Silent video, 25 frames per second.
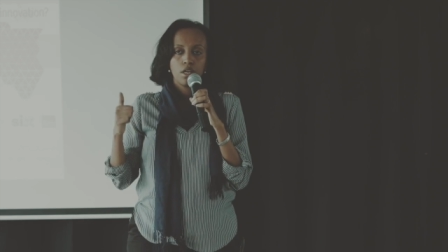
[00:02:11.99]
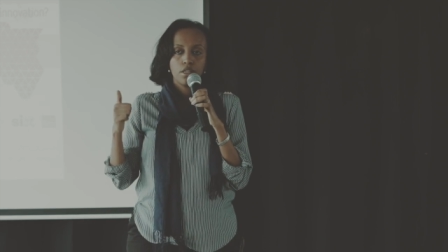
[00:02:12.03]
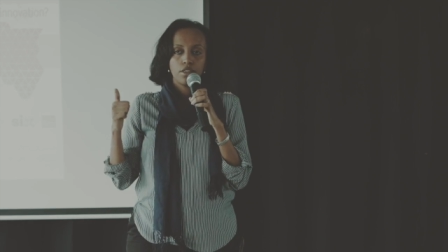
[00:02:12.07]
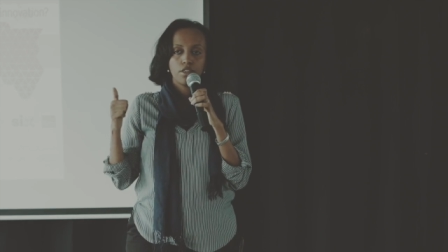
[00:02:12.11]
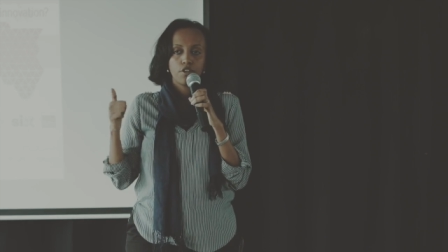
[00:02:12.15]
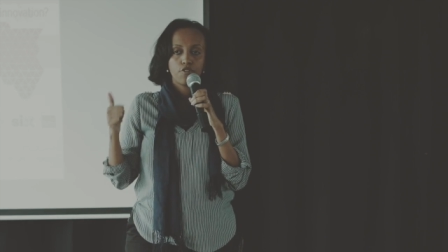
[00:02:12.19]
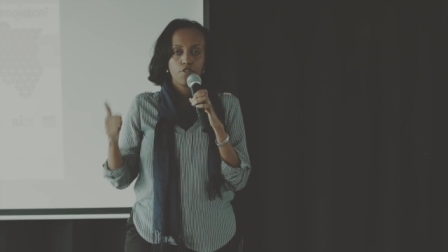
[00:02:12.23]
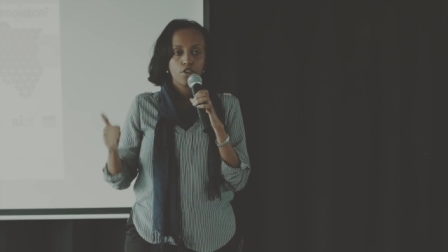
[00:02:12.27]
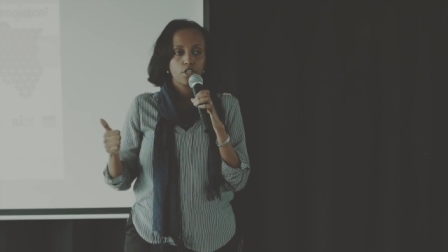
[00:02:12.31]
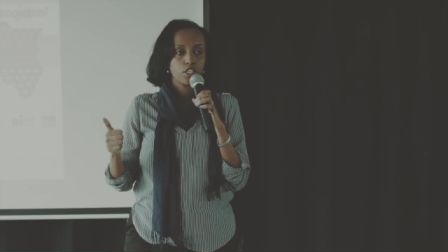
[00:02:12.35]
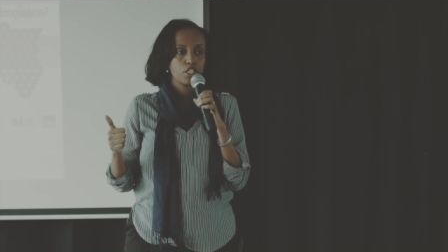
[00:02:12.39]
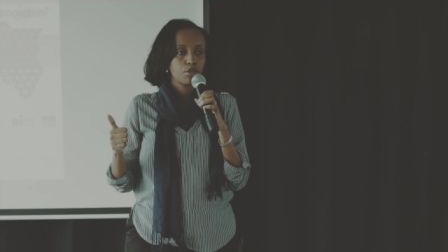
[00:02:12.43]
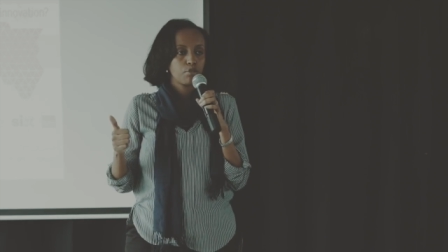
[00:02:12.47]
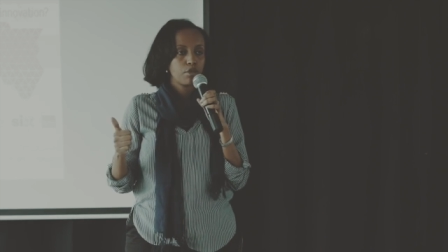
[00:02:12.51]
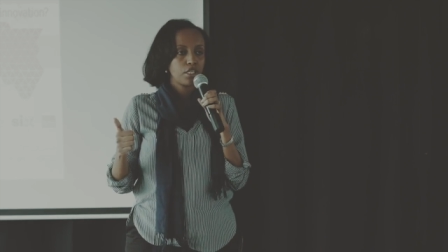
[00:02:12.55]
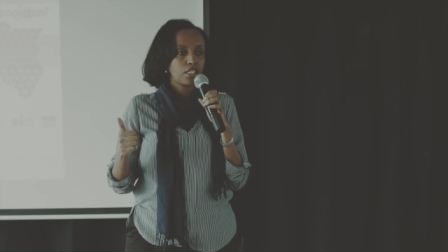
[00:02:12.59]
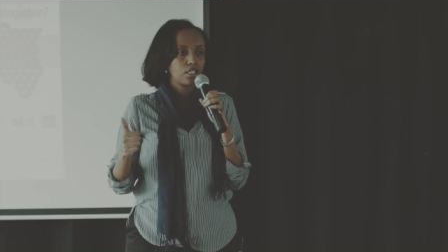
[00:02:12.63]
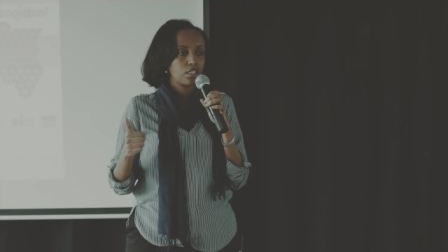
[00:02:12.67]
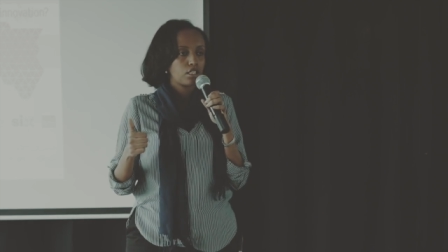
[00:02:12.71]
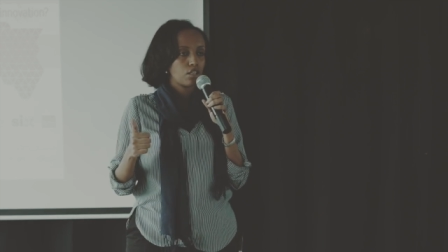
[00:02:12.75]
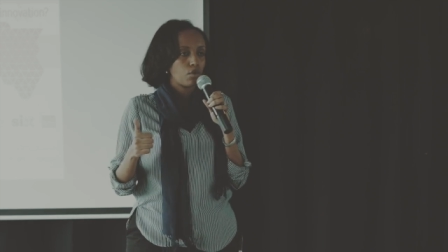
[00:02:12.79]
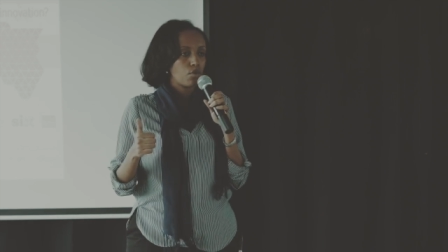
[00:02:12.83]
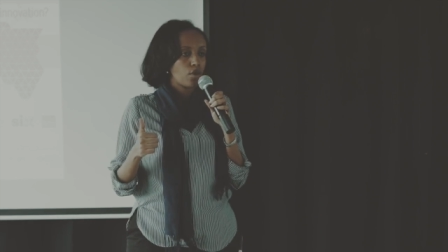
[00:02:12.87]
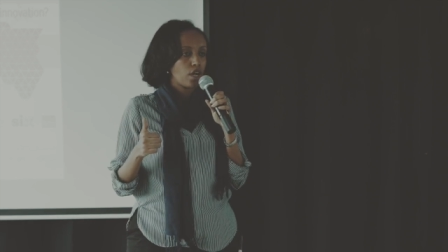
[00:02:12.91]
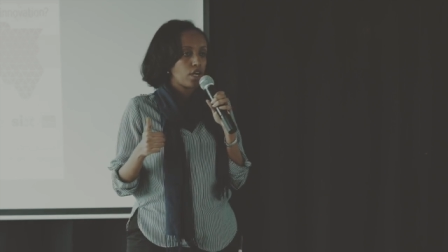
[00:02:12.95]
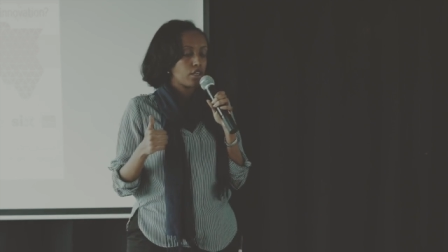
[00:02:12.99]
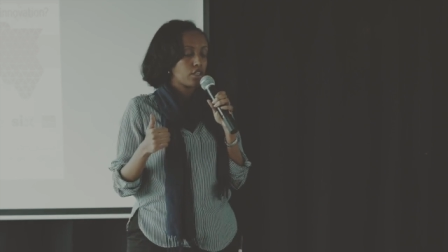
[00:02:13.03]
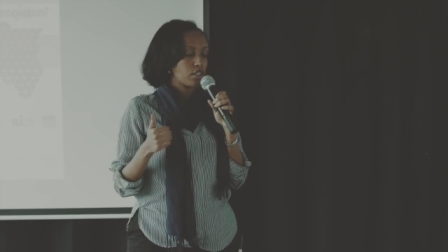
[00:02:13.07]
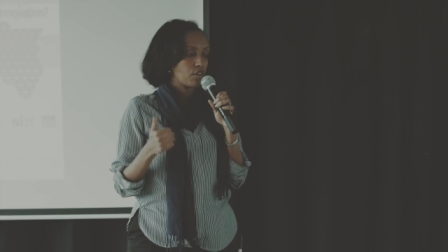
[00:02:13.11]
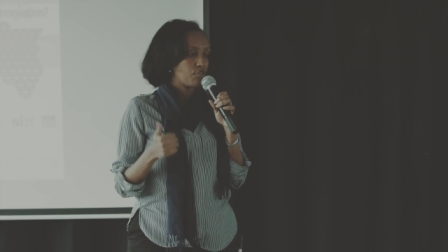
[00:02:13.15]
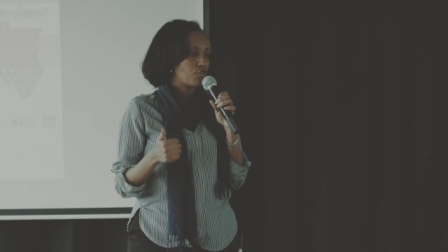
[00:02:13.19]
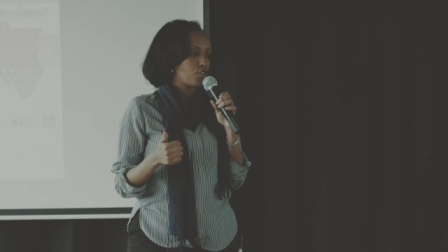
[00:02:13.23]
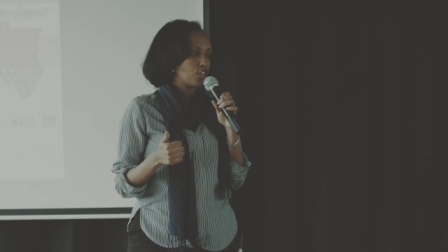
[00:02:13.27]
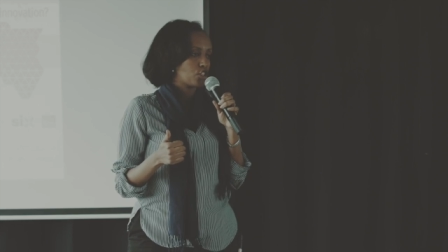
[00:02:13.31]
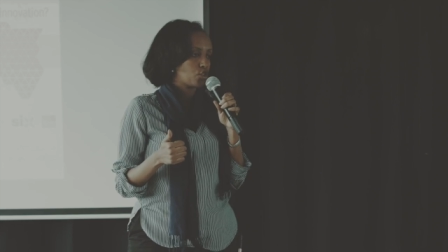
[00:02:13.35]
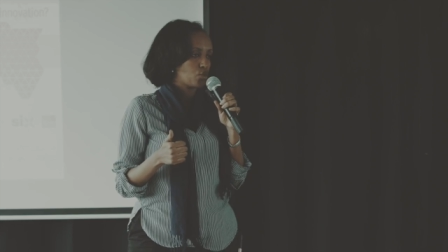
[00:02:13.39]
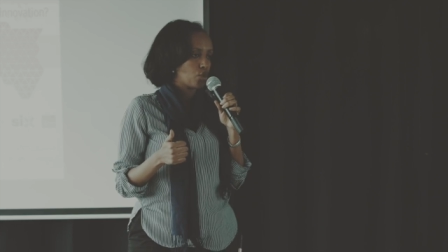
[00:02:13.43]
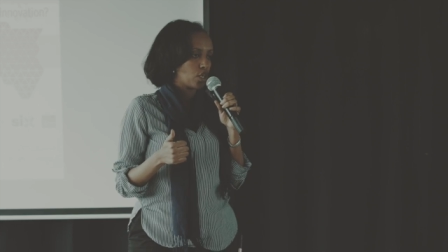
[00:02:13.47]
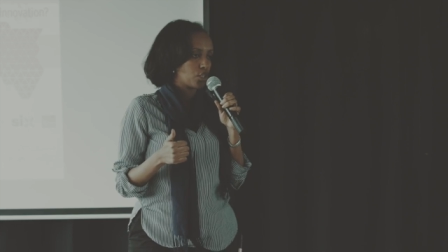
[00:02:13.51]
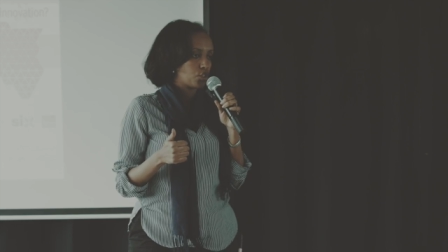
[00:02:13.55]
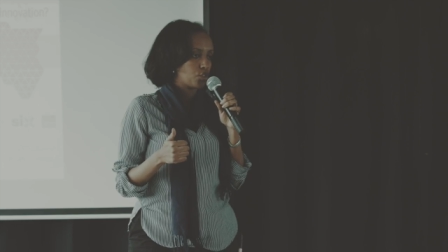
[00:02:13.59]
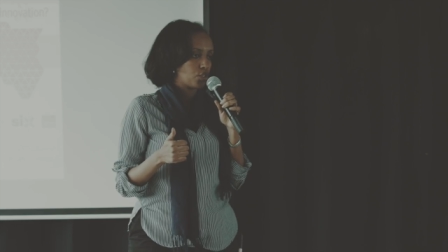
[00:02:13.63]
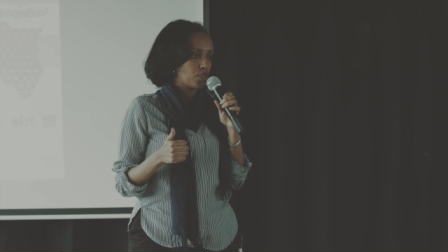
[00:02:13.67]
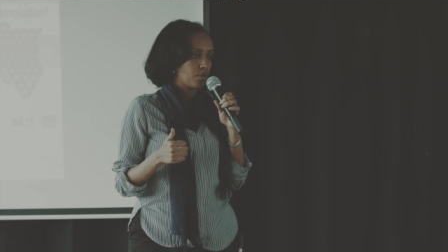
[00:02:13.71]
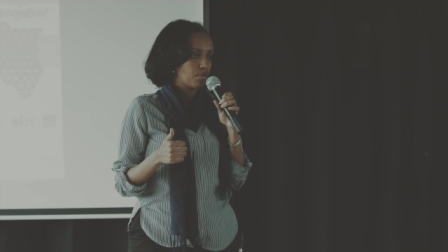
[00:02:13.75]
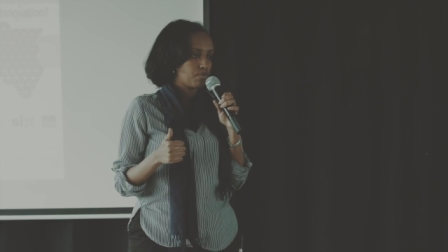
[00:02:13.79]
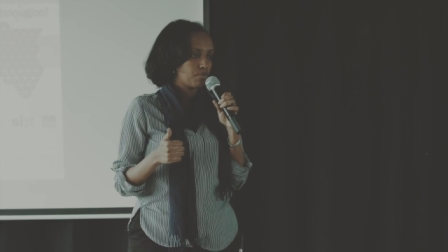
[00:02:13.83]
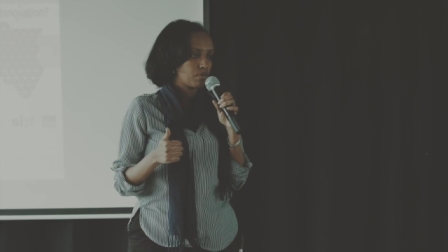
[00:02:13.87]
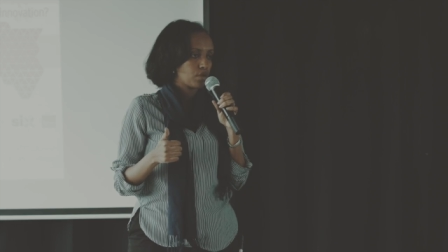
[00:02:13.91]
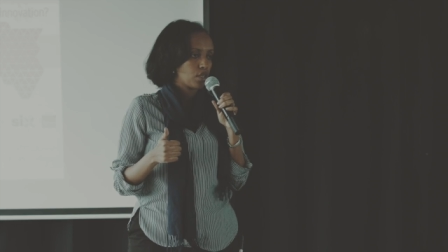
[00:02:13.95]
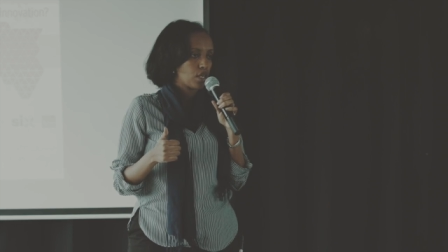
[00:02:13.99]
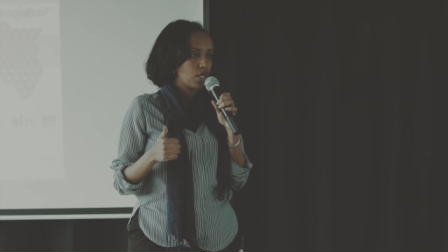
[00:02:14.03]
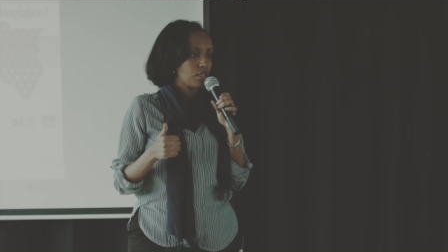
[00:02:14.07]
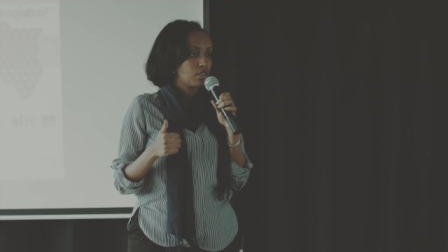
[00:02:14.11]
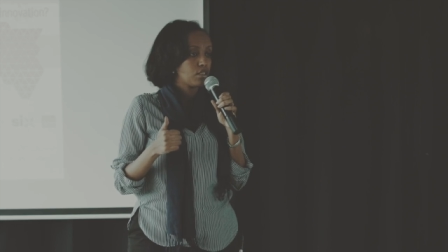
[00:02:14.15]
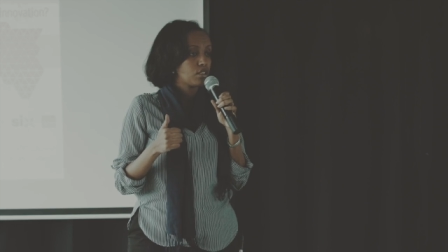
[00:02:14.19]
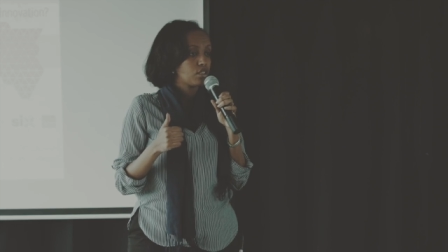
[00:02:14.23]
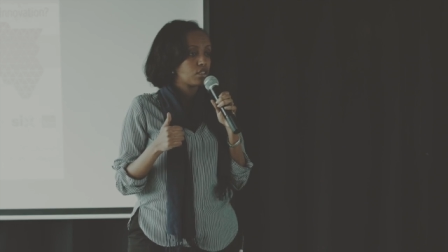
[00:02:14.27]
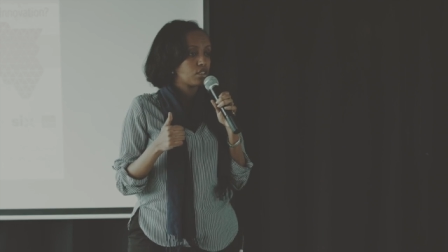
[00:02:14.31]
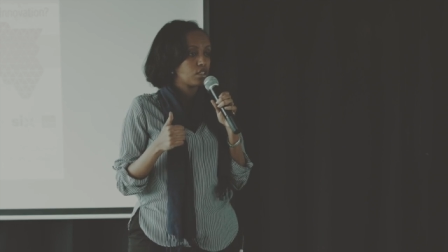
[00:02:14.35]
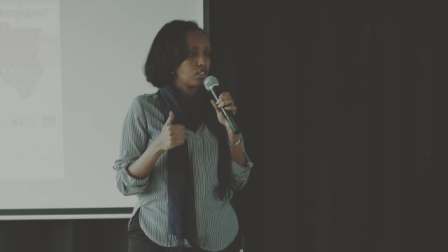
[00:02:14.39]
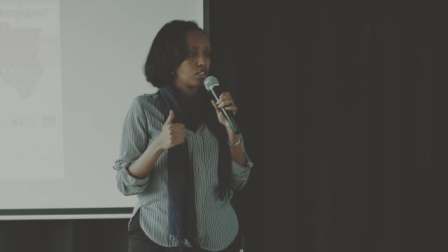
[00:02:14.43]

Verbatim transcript: The first piece is around infrastructure, and this